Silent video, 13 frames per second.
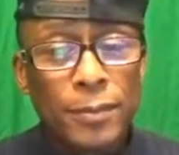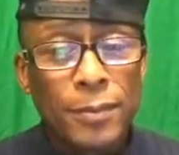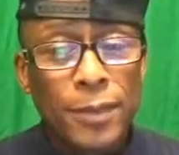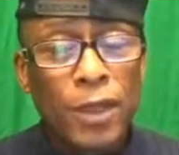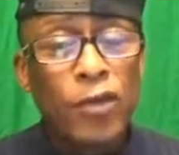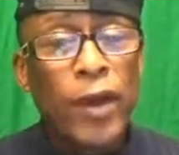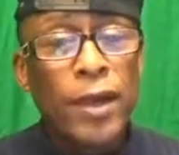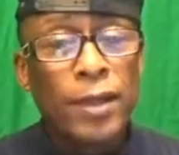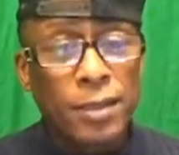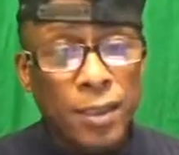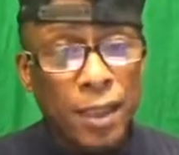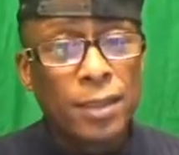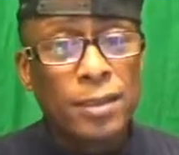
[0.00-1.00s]
The
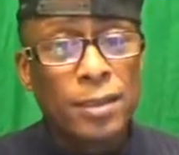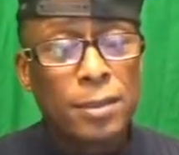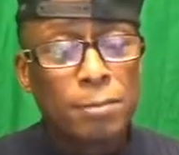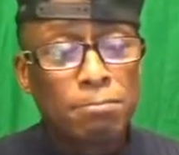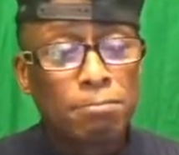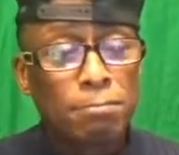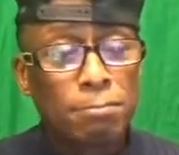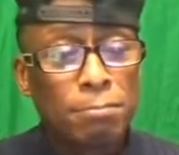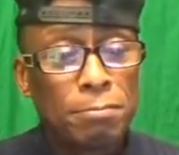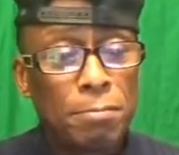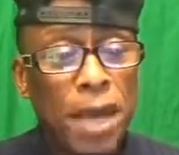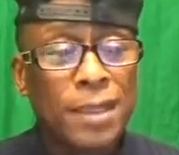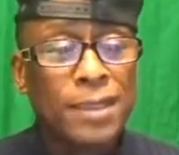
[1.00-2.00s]
Greatest Hits
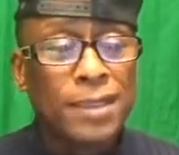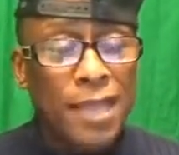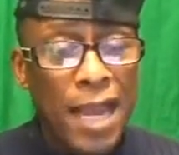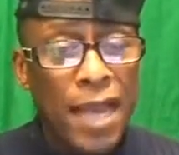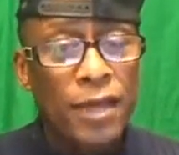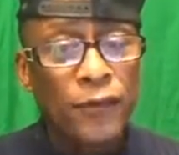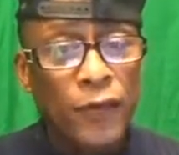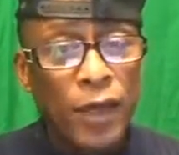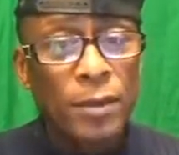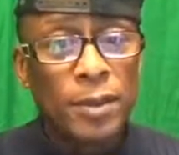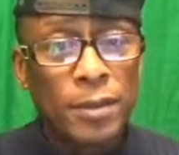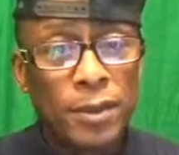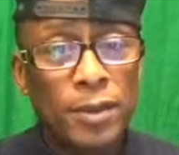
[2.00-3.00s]
by Sly and the
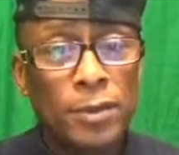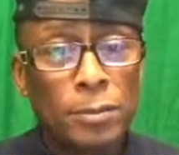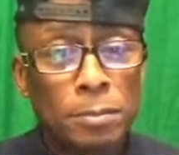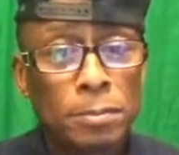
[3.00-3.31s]
Family Stone.